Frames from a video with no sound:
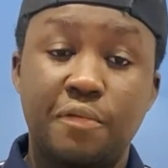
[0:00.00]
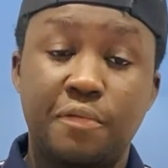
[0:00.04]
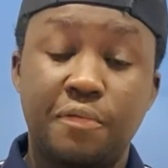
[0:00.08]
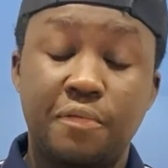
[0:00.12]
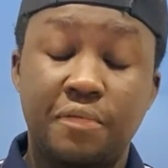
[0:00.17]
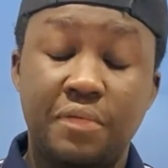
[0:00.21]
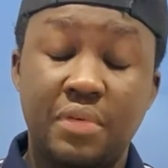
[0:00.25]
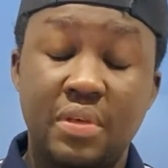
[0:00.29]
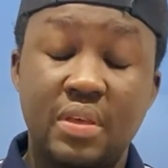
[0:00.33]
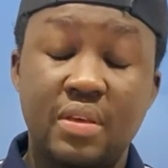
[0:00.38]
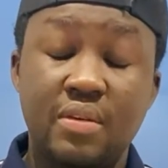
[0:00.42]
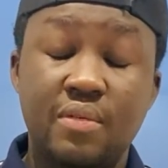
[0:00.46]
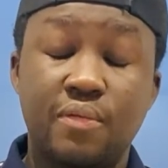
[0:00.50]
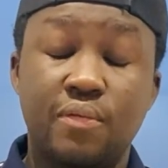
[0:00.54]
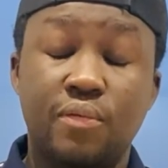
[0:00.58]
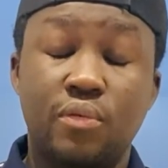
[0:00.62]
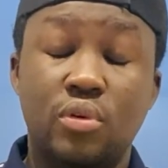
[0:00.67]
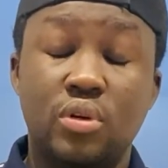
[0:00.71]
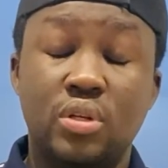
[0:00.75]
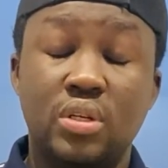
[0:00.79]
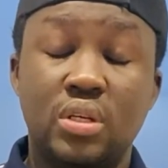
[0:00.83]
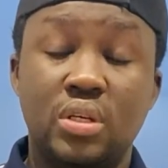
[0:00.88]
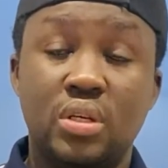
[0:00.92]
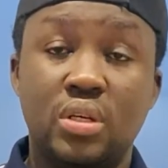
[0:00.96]
fee
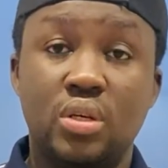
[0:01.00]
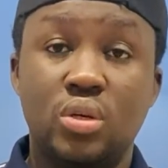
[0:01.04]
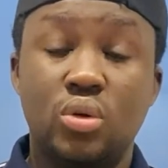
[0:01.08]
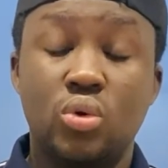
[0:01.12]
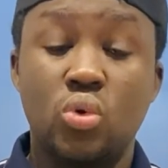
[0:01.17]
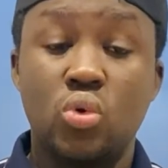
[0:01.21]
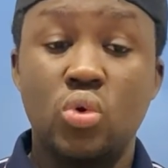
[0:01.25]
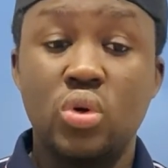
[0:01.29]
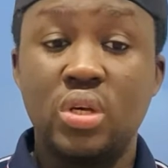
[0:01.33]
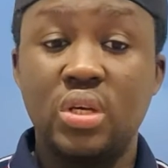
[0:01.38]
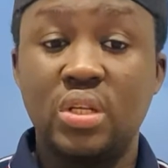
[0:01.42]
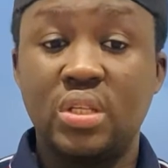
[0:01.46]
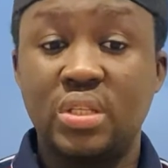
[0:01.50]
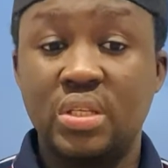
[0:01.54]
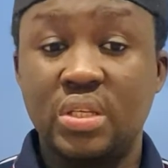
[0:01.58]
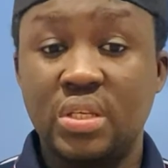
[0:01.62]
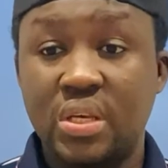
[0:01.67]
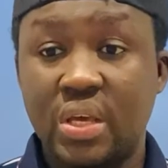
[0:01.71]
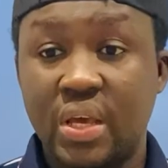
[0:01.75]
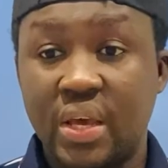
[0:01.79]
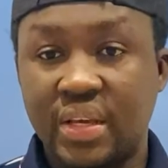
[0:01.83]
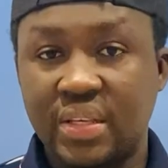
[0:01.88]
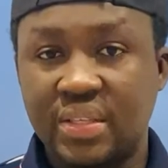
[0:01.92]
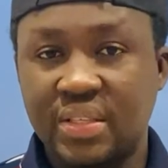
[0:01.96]
for the OET
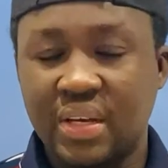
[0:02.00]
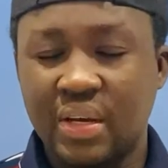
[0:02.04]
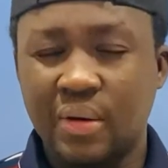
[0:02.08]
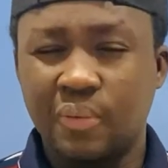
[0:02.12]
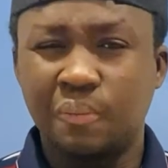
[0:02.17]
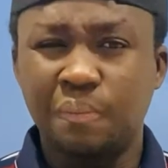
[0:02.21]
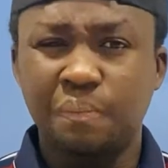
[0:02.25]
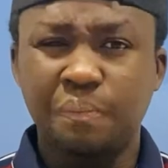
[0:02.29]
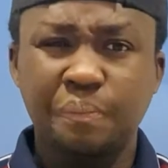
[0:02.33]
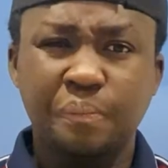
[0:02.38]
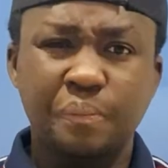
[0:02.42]
exam.